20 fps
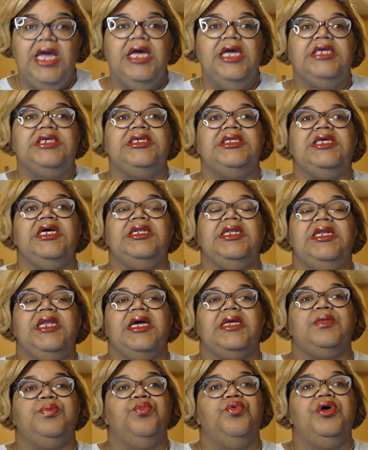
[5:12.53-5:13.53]
She said the
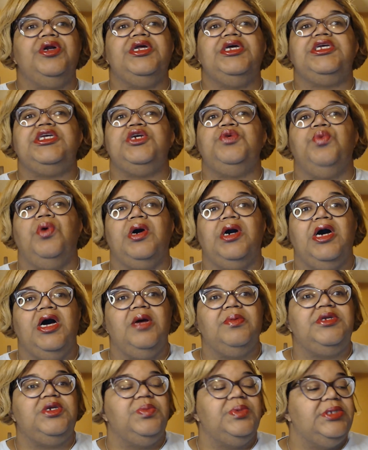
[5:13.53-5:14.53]
next morning she woke
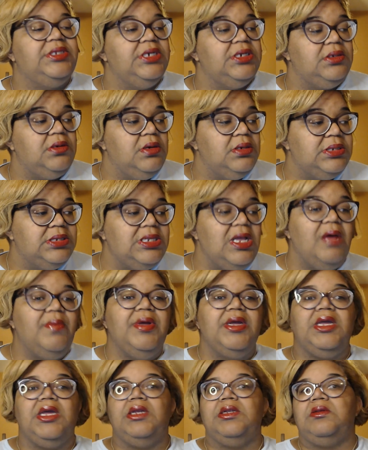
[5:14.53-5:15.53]
up, she was sick to her
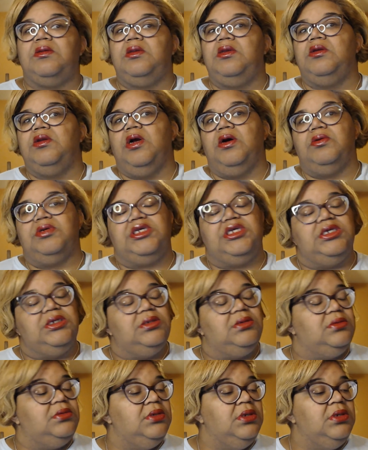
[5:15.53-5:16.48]
stomach, and, you know, she